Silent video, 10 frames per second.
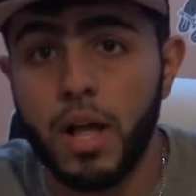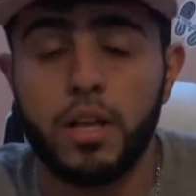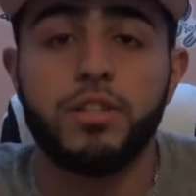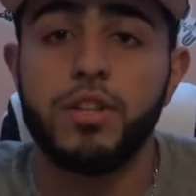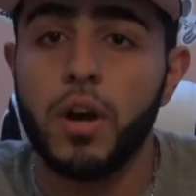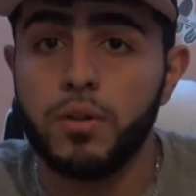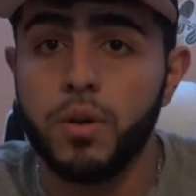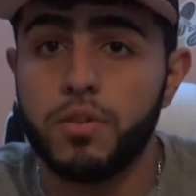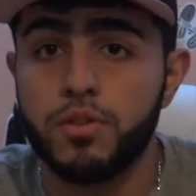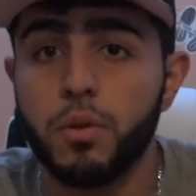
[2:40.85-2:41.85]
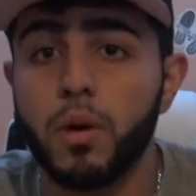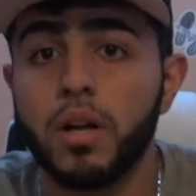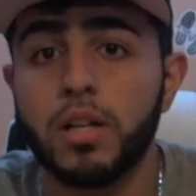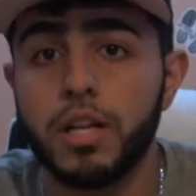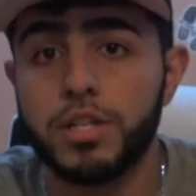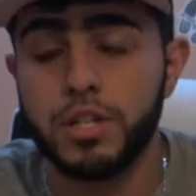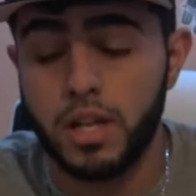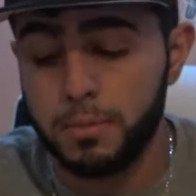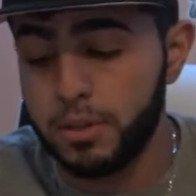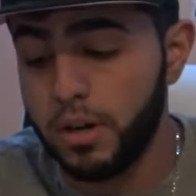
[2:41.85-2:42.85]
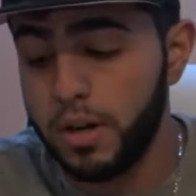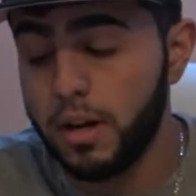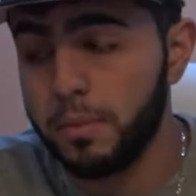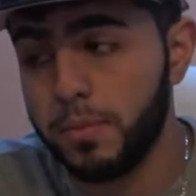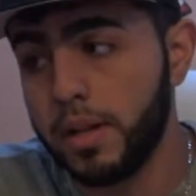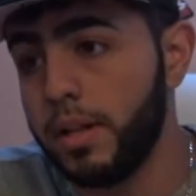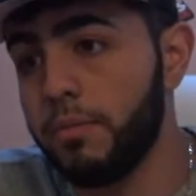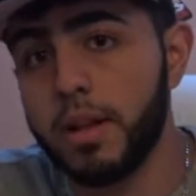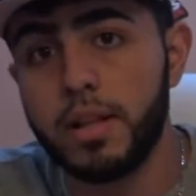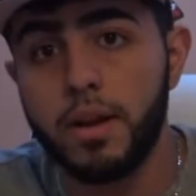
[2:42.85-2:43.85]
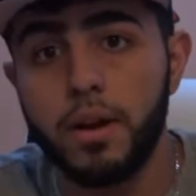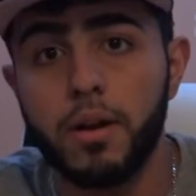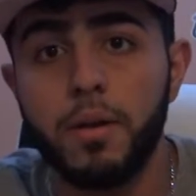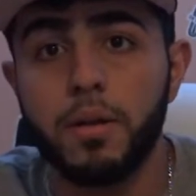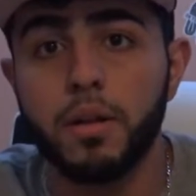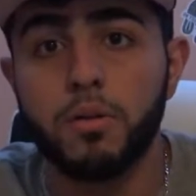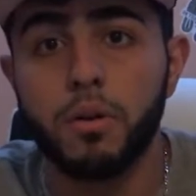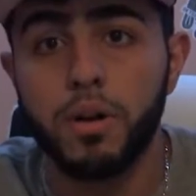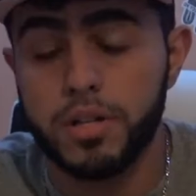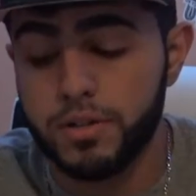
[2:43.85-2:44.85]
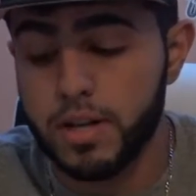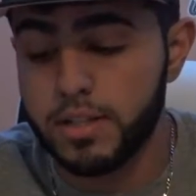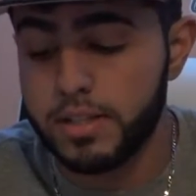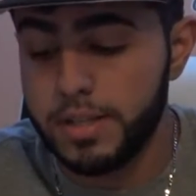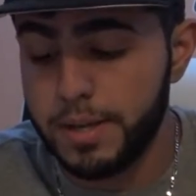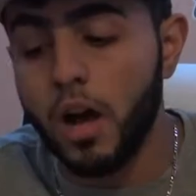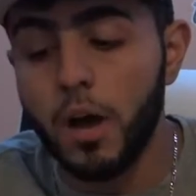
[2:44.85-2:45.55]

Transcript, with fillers: because you know I do have the Jordan 1 collection that I'm starting off right, th right there in the corner as you guys can see.